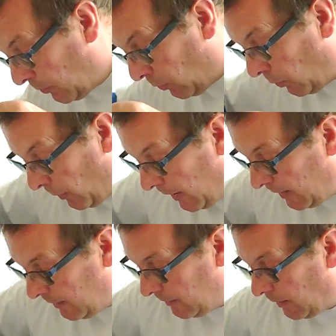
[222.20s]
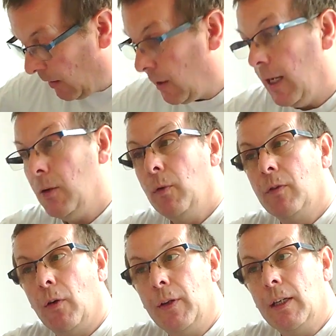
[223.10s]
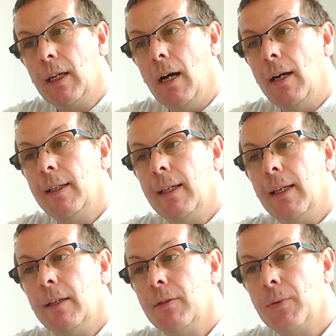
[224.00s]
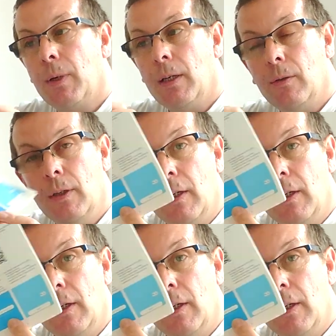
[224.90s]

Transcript: it all away. Okay, we've got the guide here as well